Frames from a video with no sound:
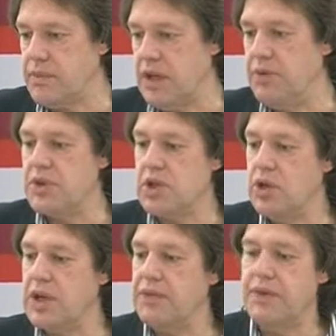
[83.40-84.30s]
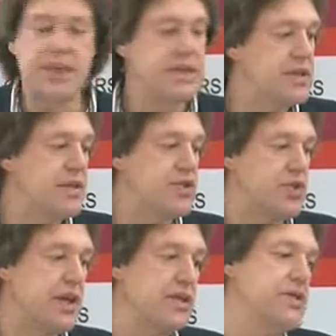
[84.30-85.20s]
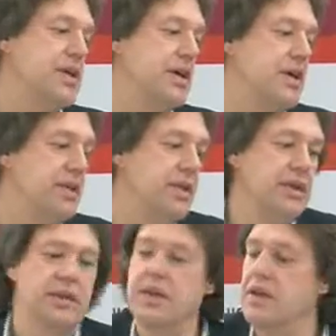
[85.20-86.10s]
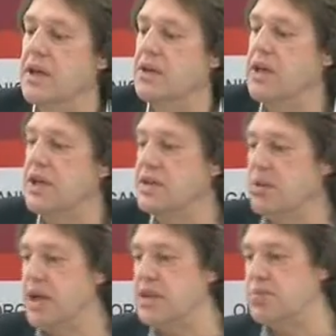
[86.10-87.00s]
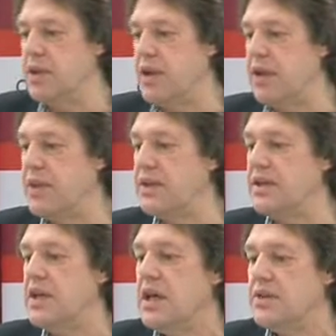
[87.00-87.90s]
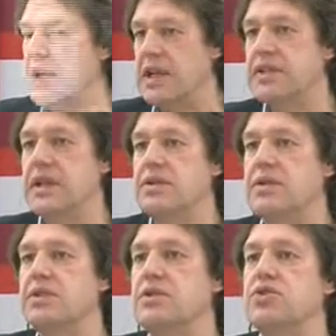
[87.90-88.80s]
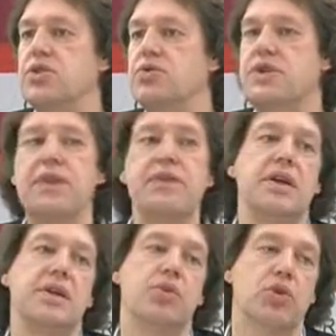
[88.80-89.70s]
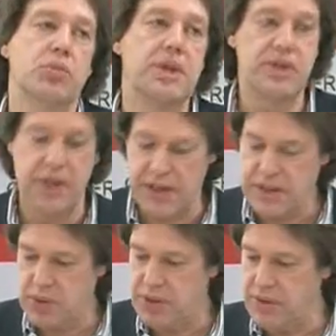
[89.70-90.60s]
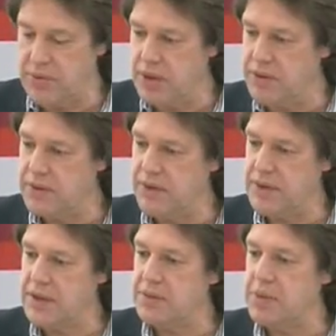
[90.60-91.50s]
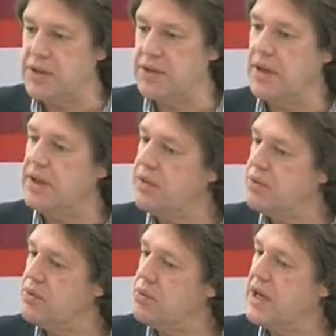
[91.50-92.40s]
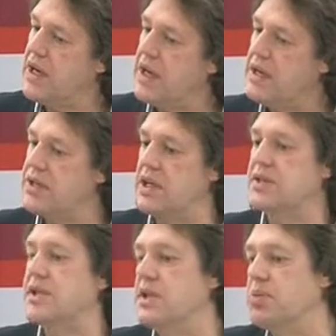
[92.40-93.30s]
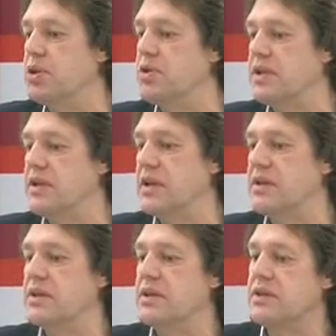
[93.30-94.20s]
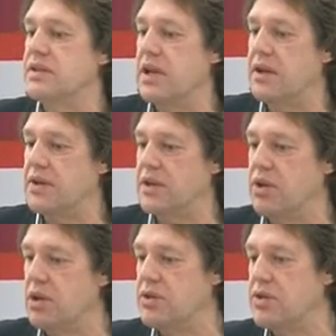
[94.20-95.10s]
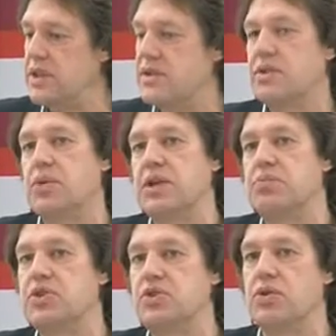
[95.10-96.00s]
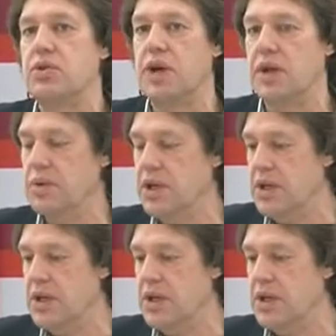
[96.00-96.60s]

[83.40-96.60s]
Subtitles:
if we should look at these trends here in educational management, I think that telecenter is not so trendy anymore. But that is one thing that makes that why I like telecenter, because the technology is quite mature now